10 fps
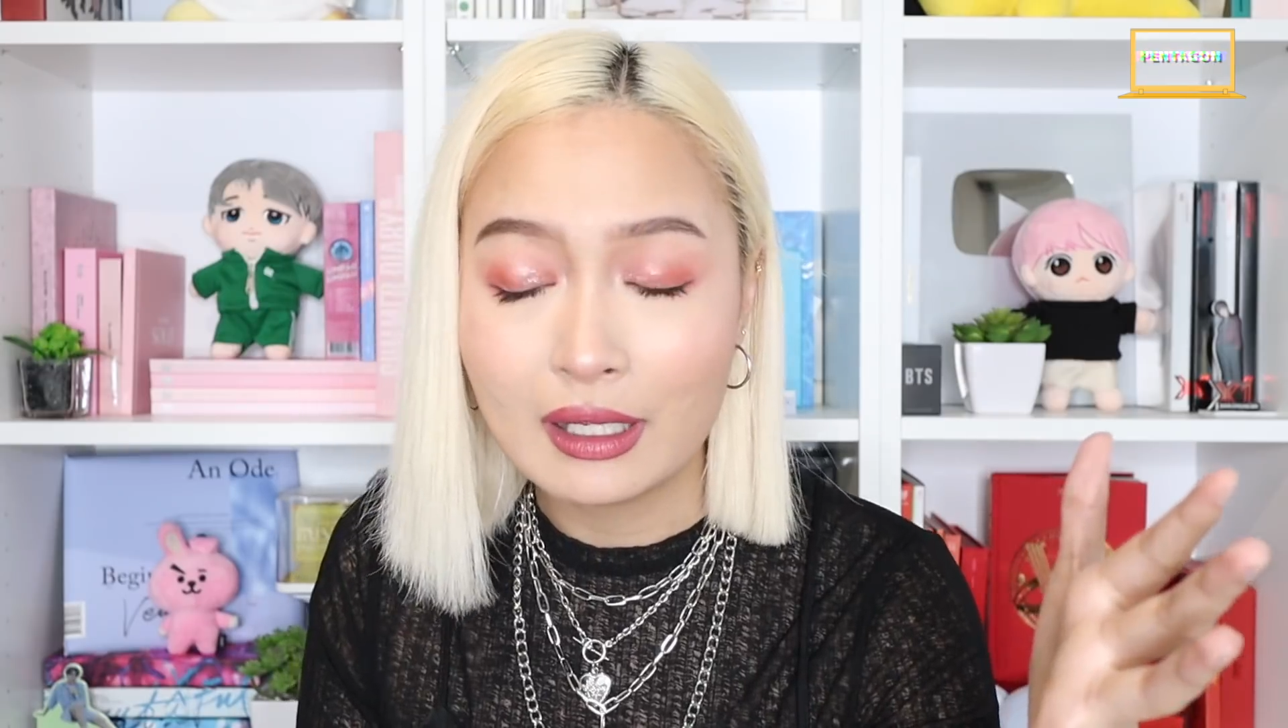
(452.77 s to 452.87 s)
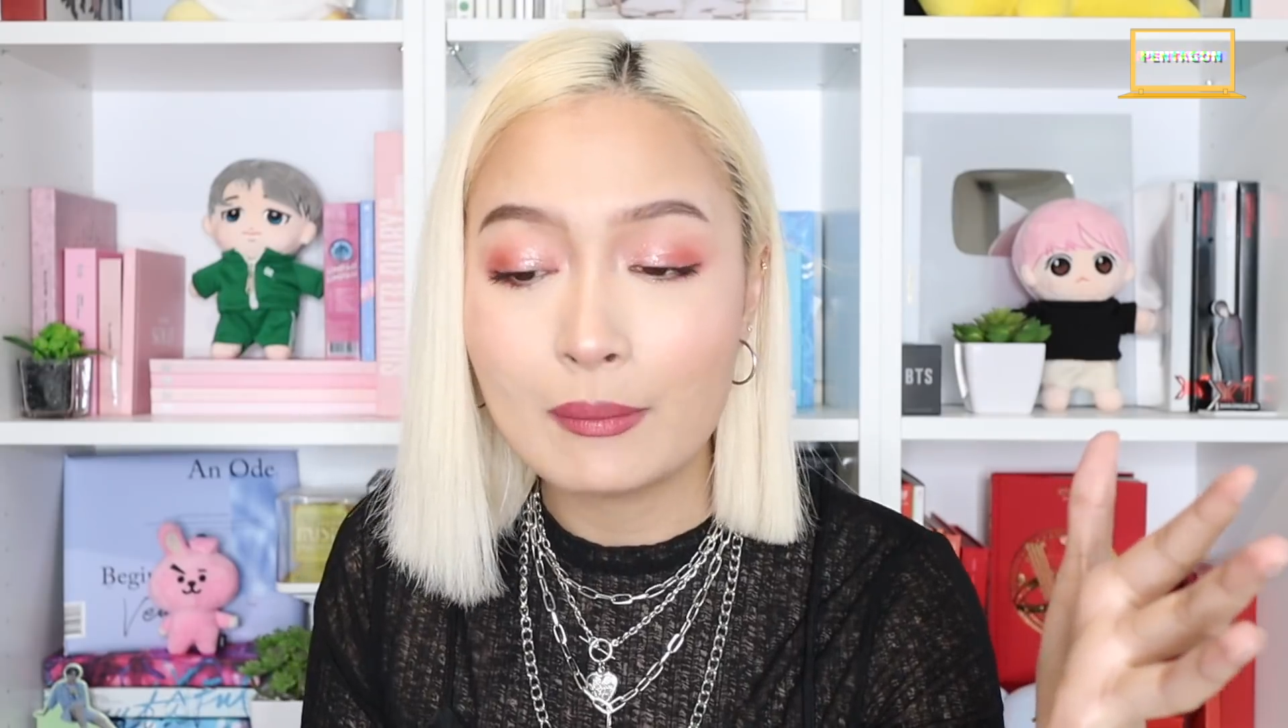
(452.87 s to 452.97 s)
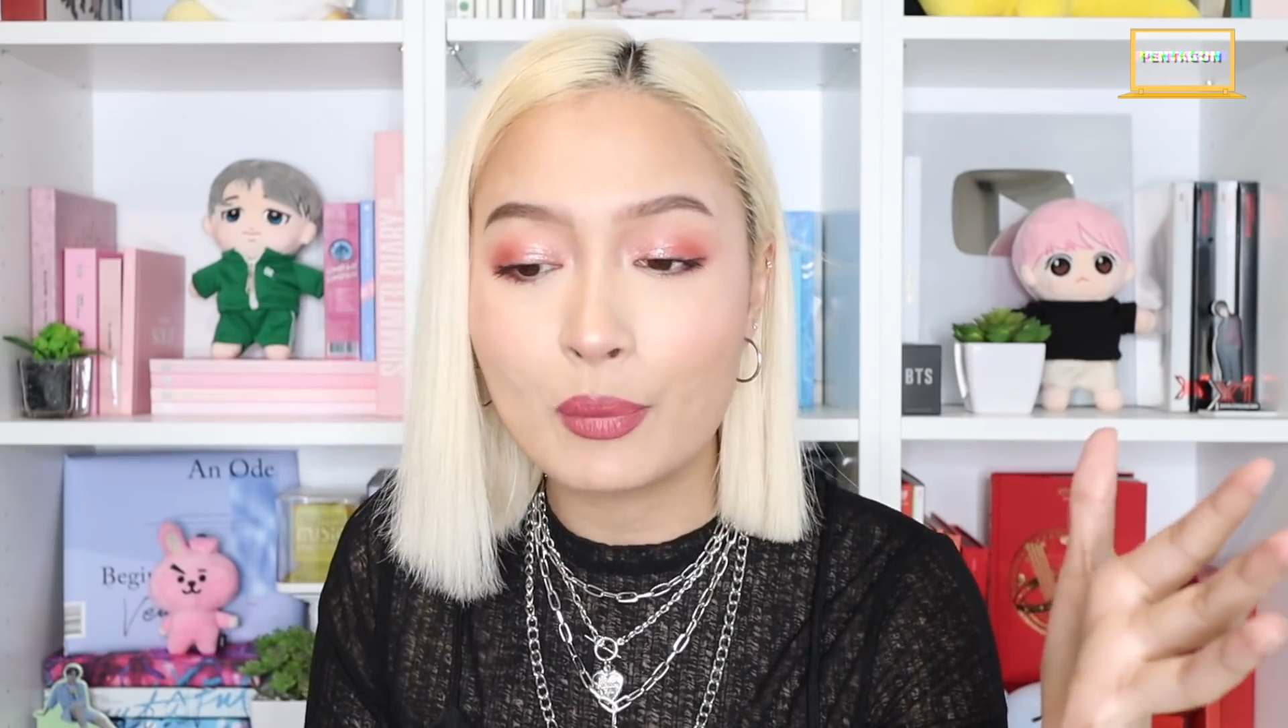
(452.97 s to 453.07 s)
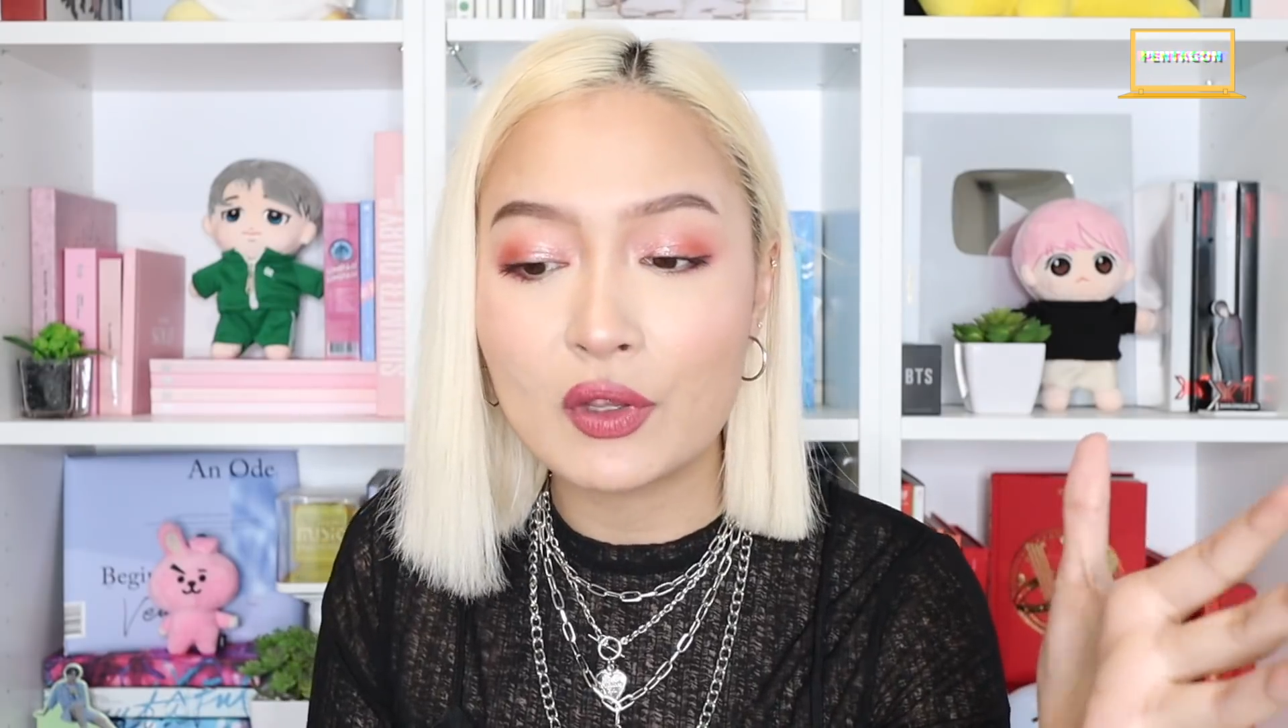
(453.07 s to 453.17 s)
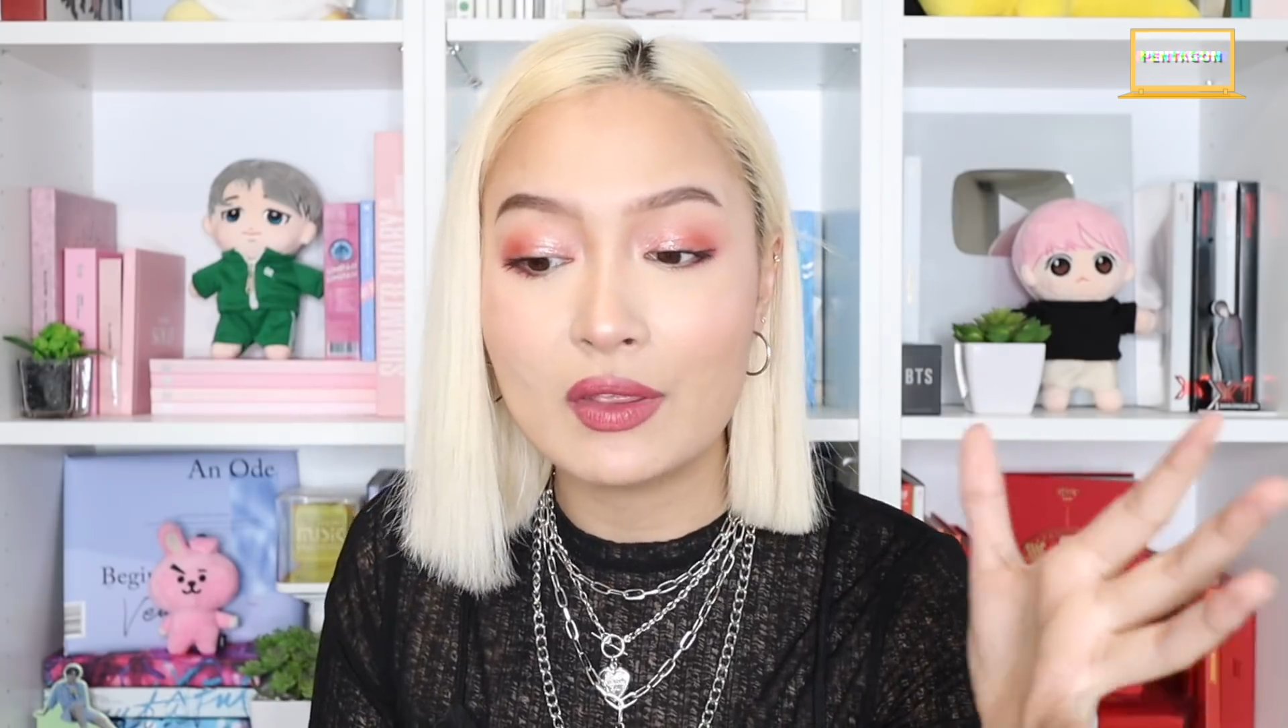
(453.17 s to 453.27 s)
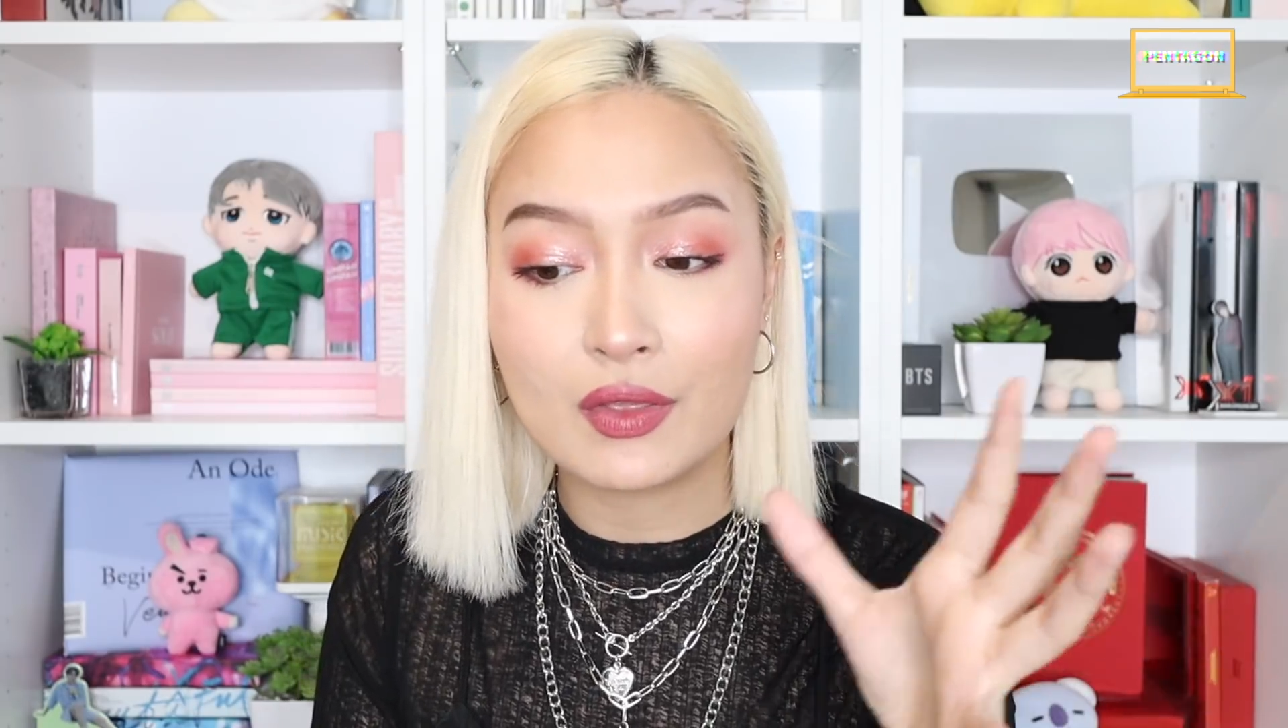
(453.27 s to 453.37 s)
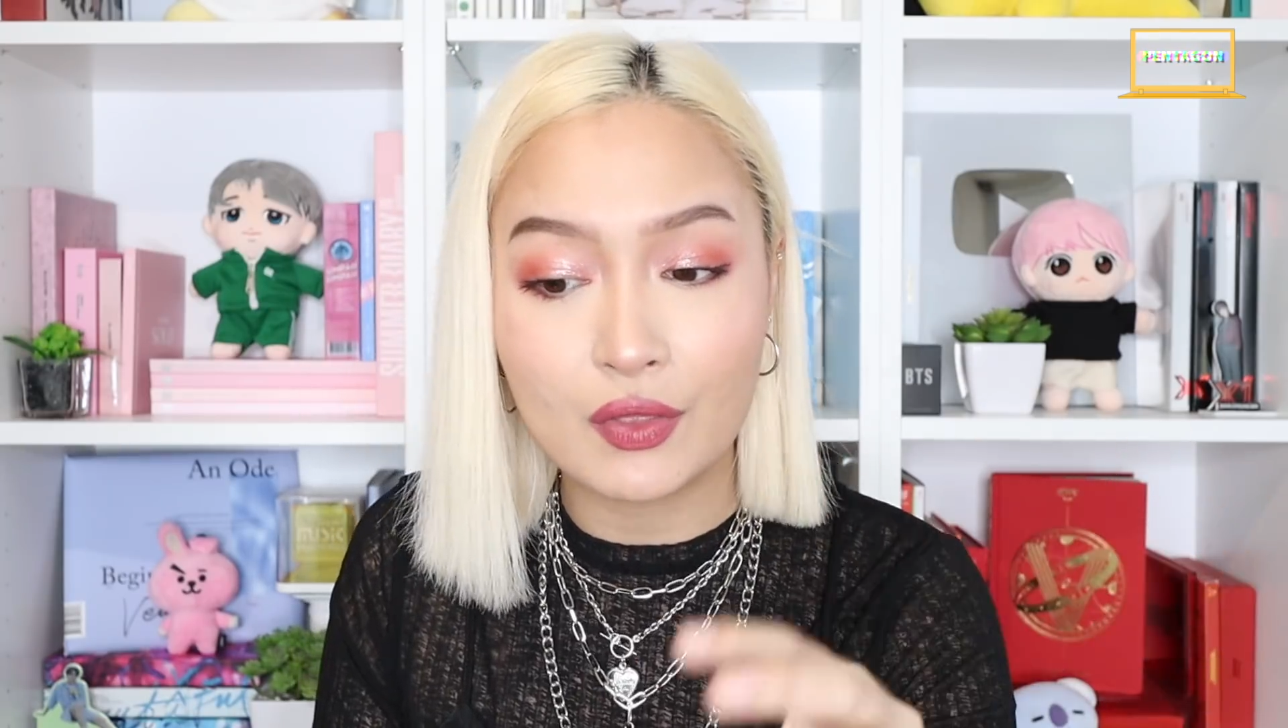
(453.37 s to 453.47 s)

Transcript: But